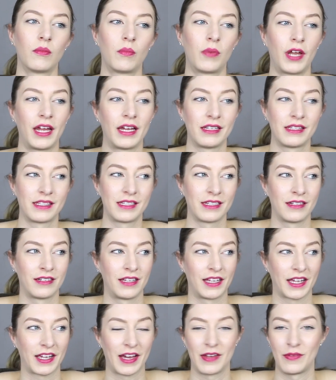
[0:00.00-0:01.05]
But I still,
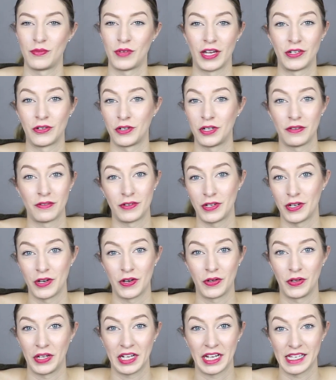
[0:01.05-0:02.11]
like, I don't even
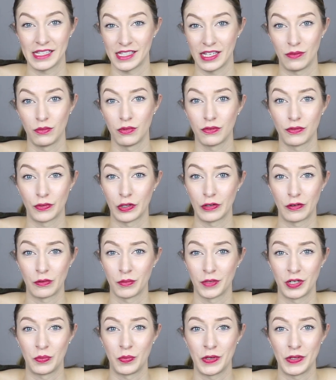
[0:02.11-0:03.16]
know, like I said before, if
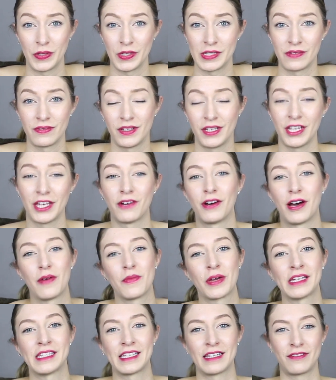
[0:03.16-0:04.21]
I'm going to put this video
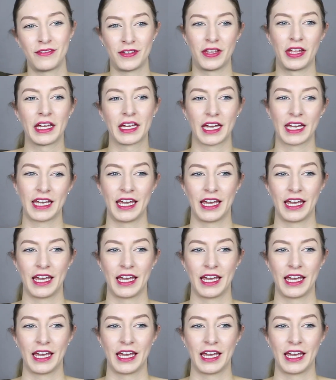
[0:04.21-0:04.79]
up, because I feel like I